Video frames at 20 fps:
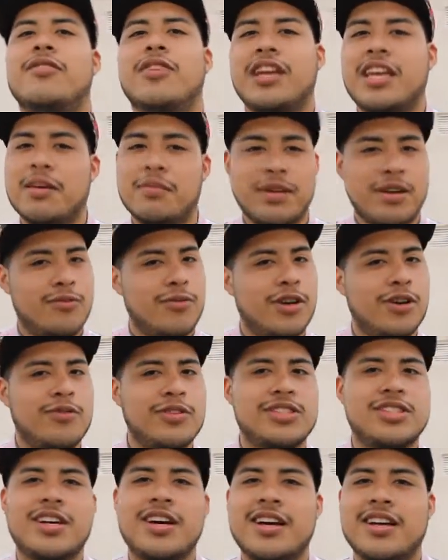We're keeping it real
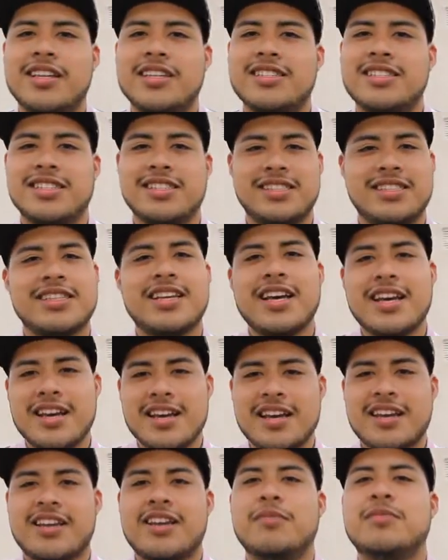with y'all. This is
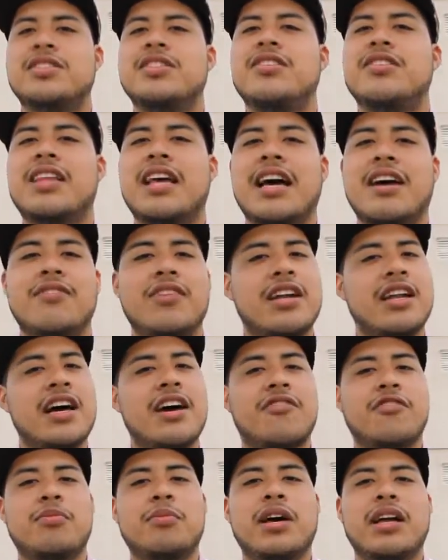coming to you live right
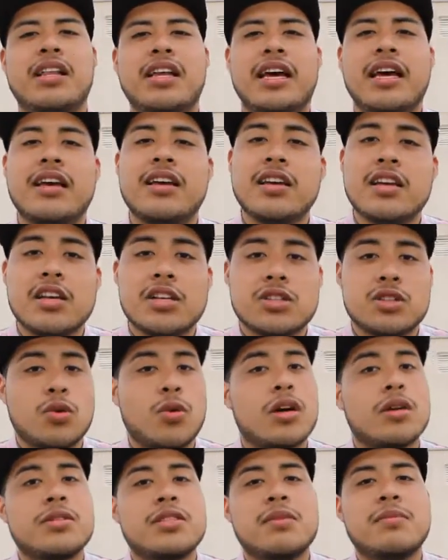now from LA. So
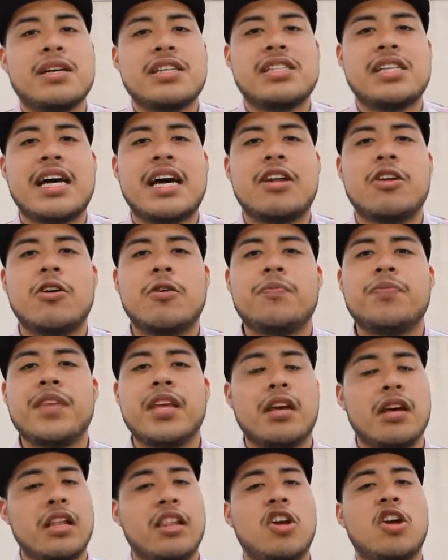welcome to my channel.
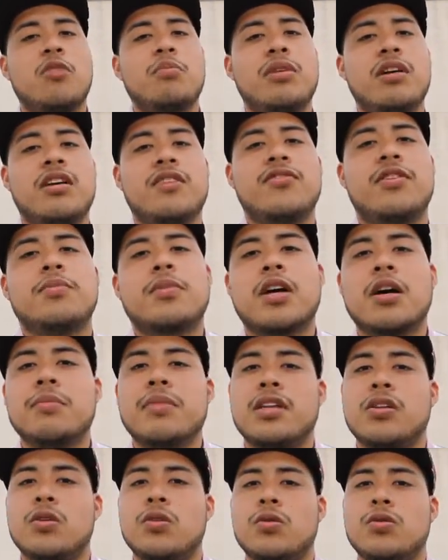A little bit of
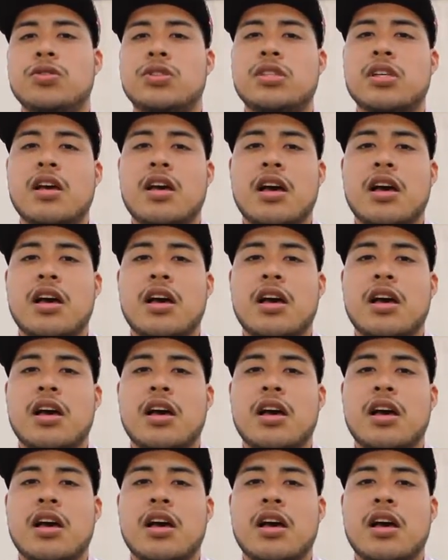upcoming news.